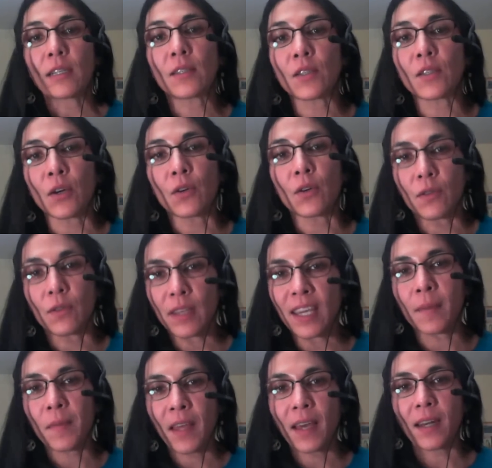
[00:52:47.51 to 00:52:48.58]
So
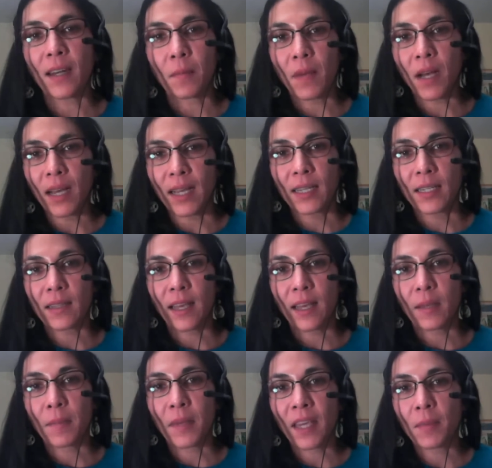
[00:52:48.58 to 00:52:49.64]
keep that in mind.
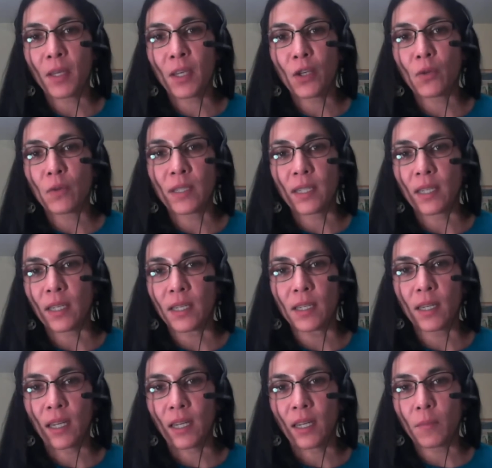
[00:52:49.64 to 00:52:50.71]
Like maybe you
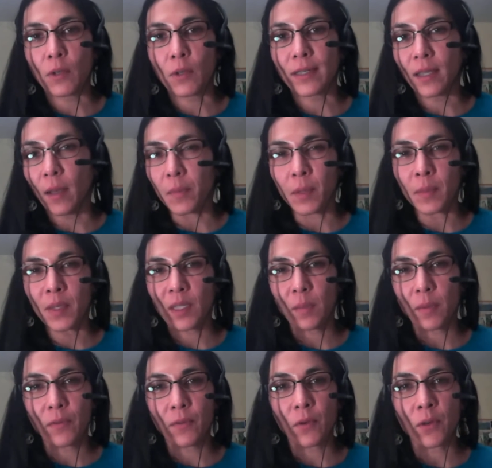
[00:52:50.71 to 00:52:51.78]
did need more
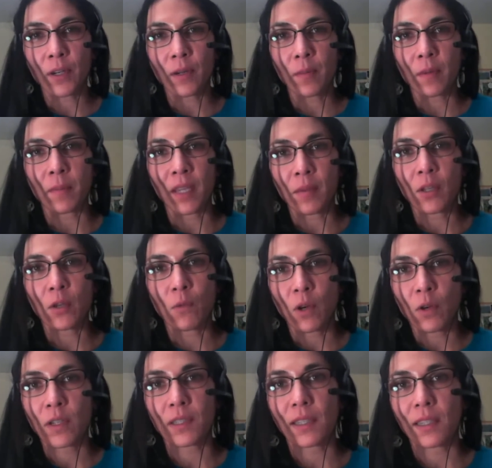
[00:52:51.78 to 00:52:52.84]
supplements before, but maybe you
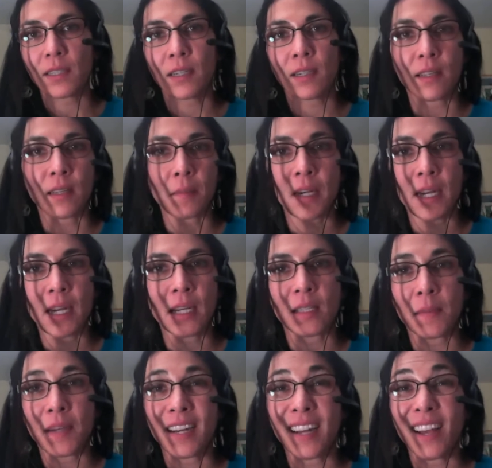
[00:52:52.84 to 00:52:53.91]
won't necessarily need
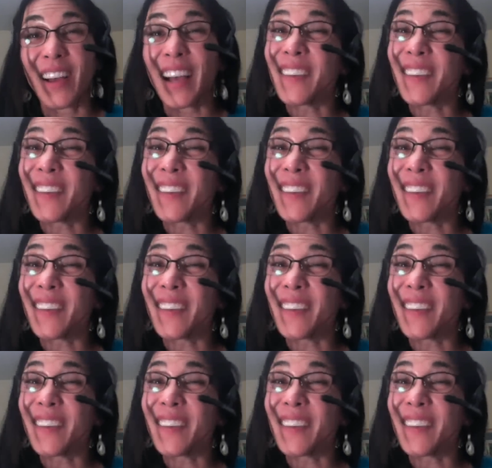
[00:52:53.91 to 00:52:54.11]
as many now.